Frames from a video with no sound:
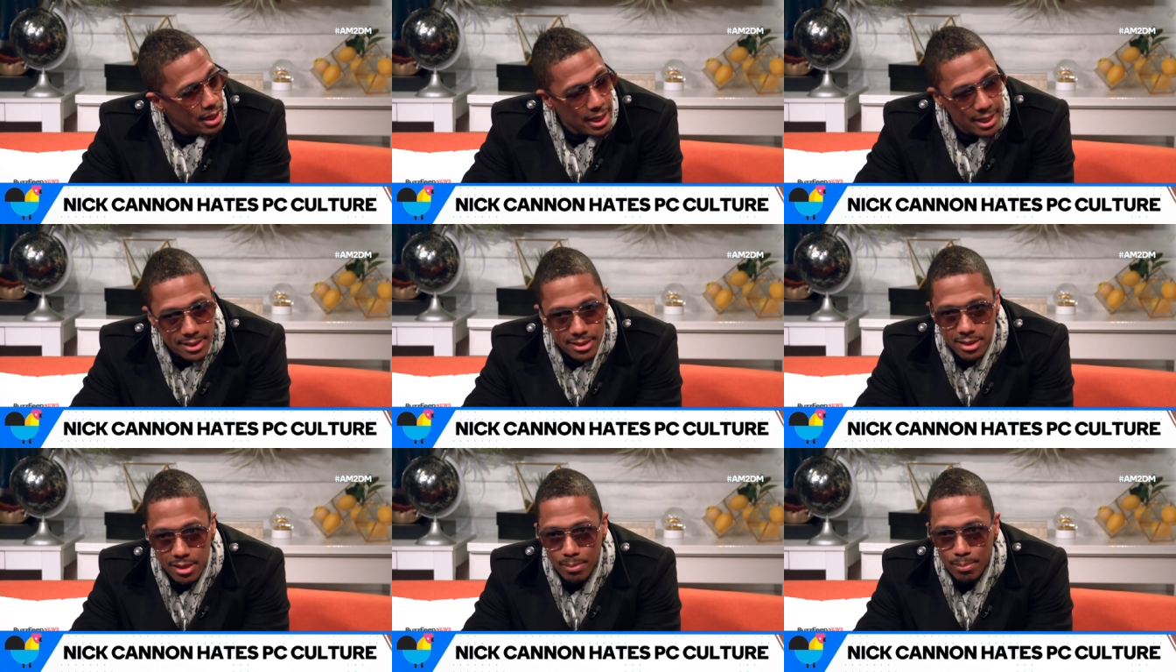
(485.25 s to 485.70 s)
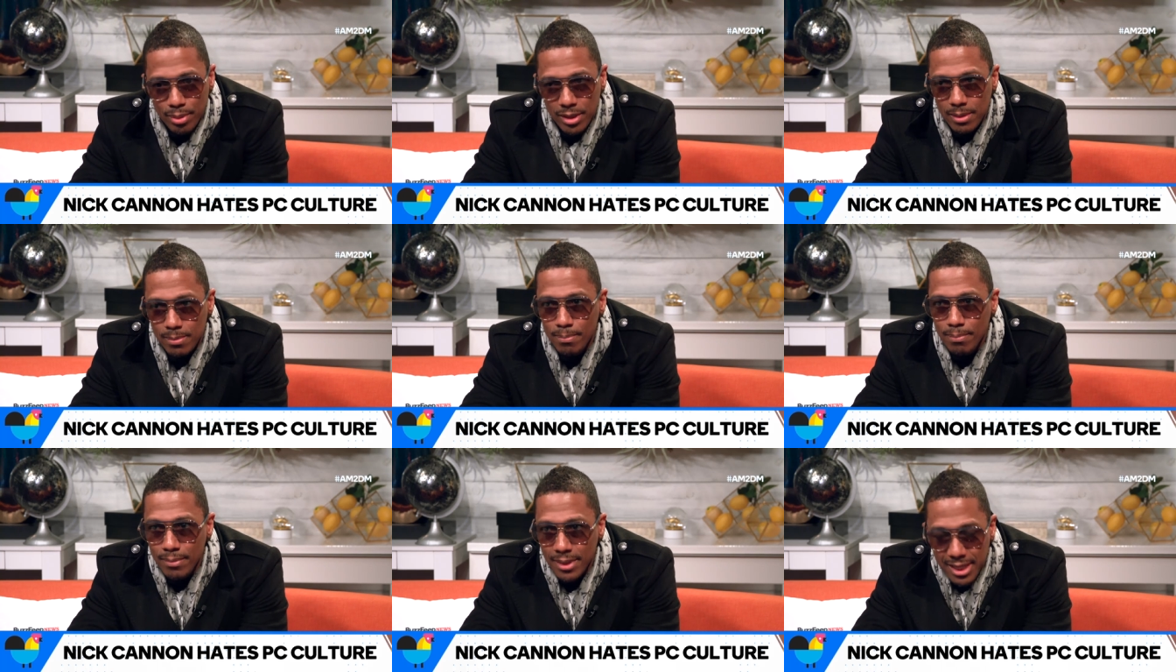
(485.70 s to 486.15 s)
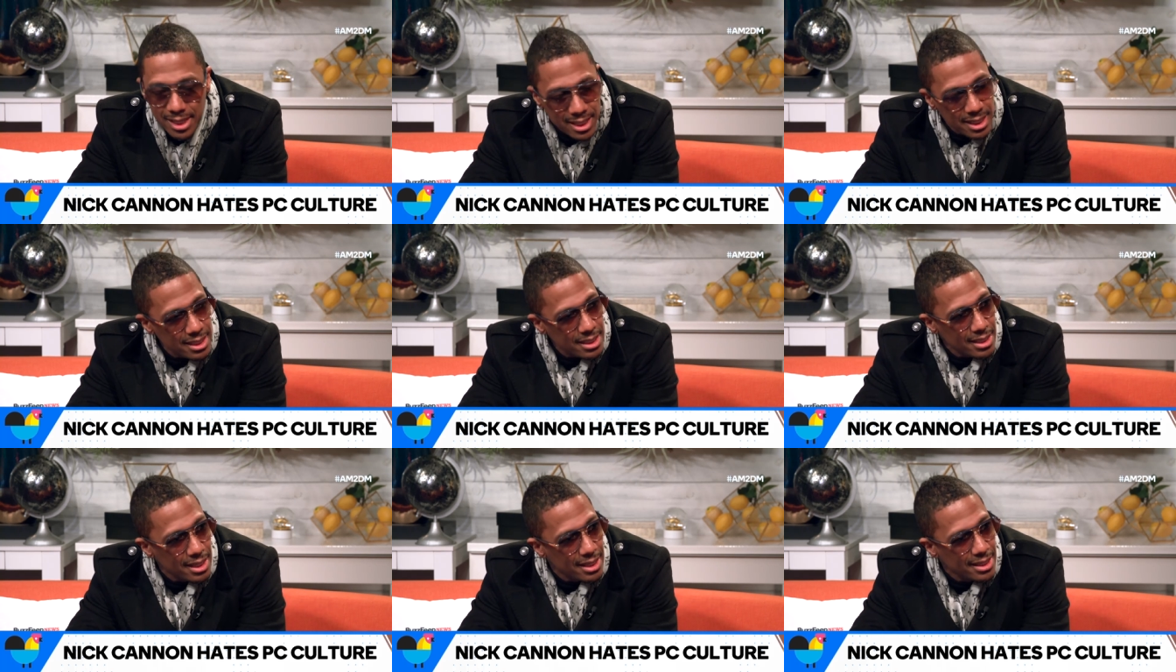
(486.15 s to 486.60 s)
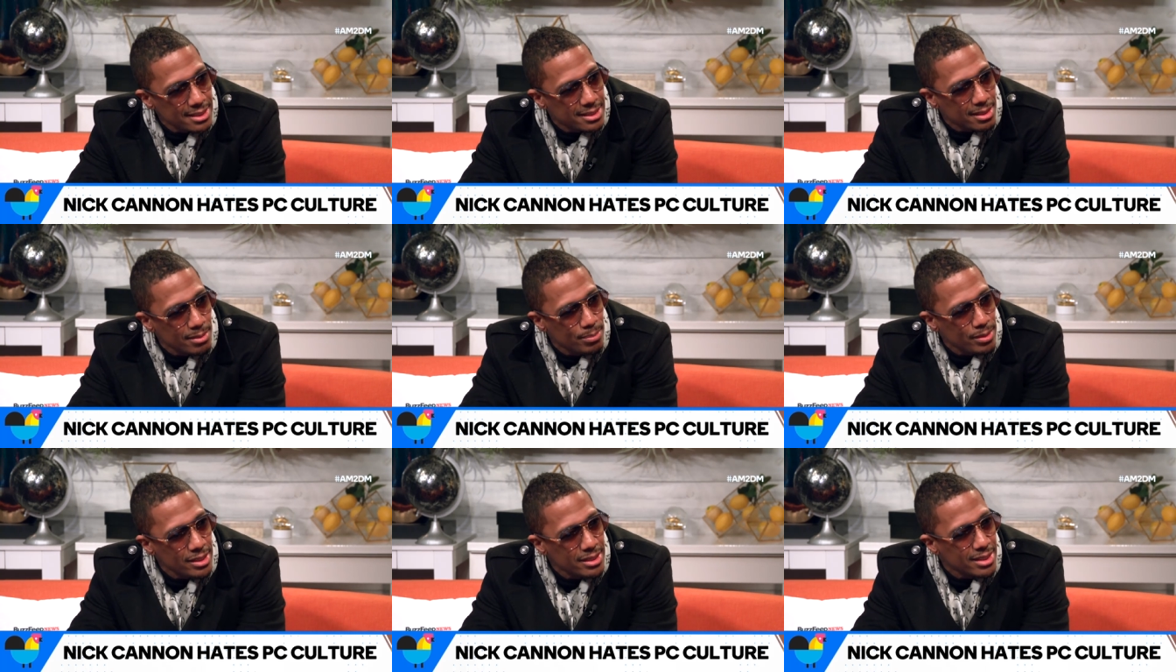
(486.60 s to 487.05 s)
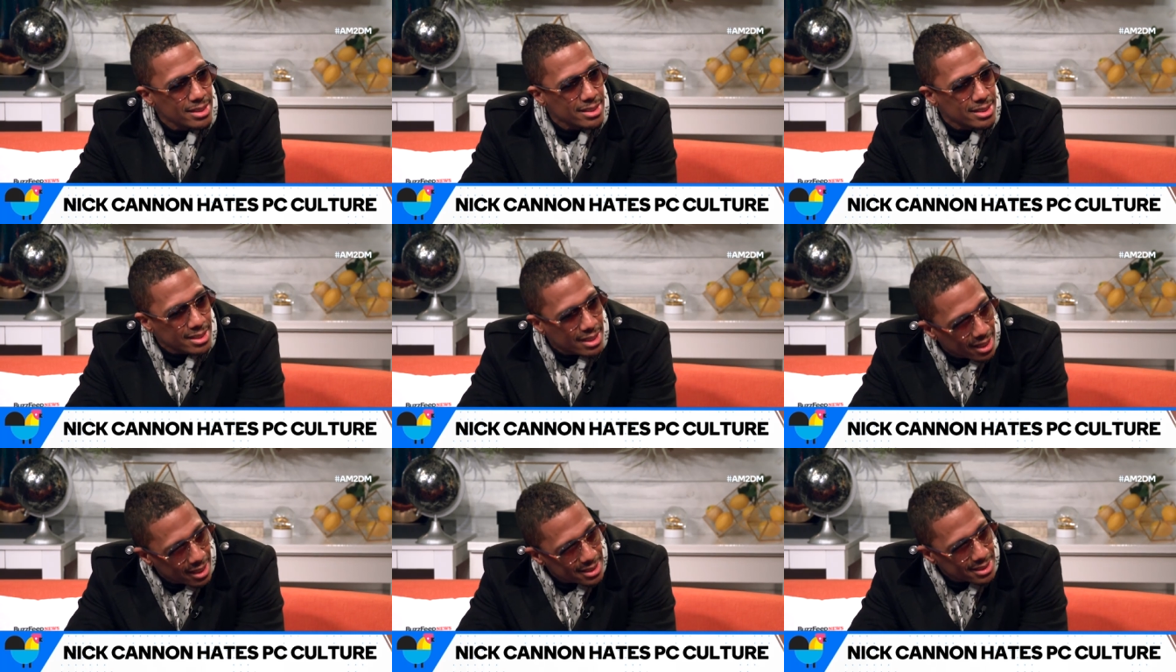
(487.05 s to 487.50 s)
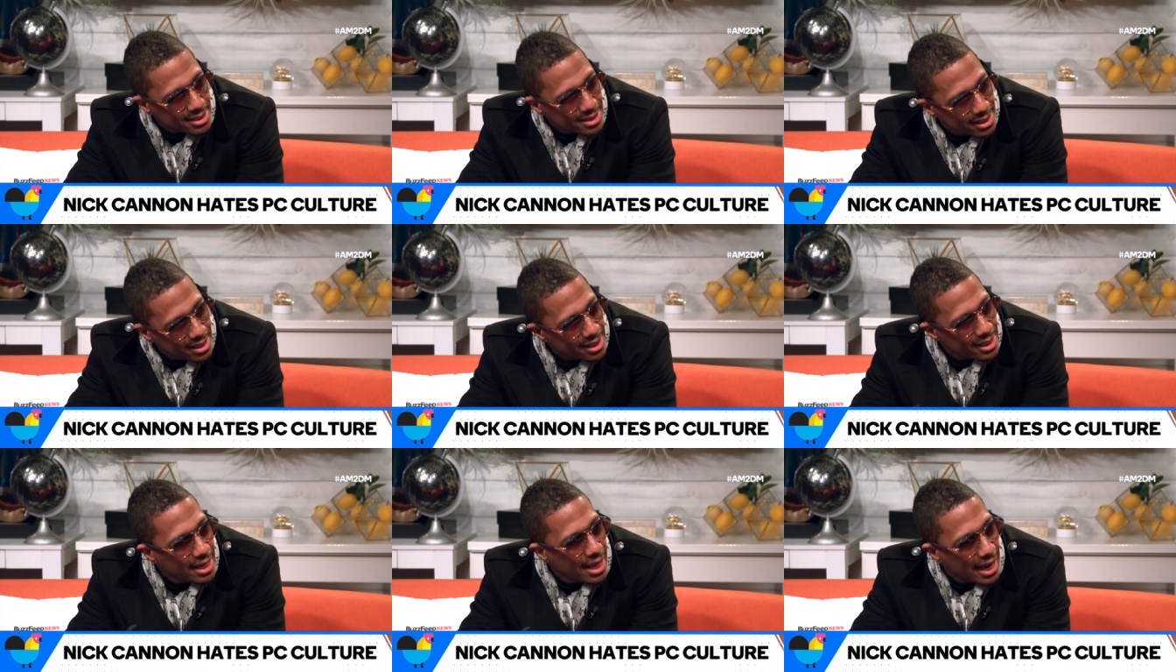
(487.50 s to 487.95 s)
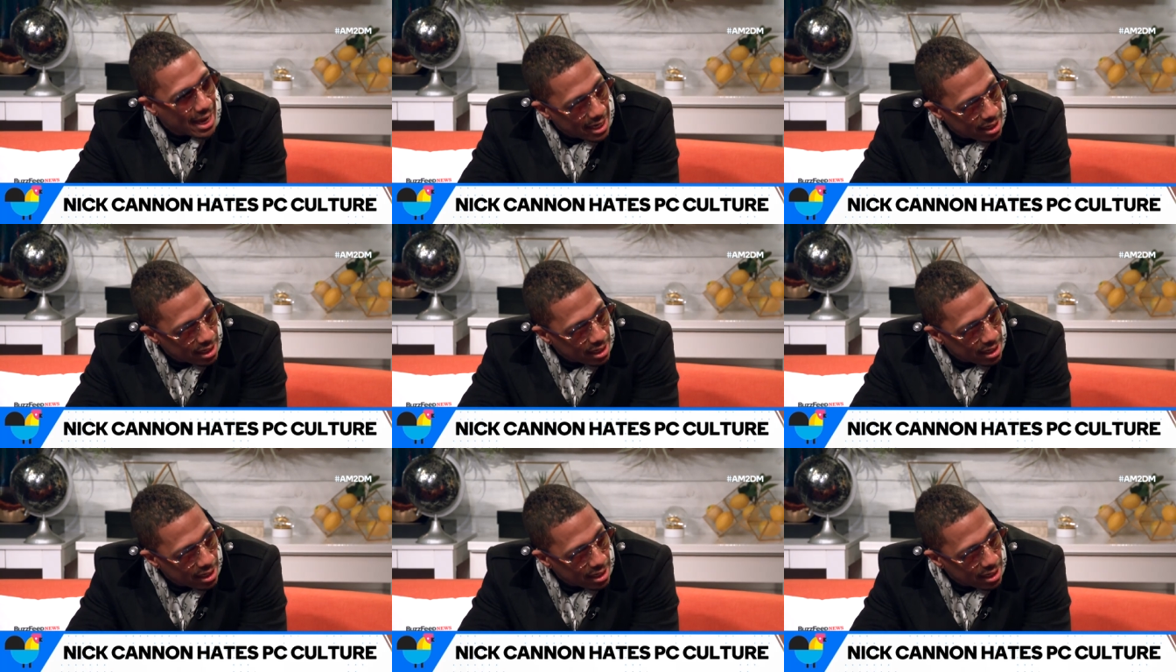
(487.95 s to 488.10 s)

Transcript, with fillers: and to be mean and to be disgusting and mm-hmm.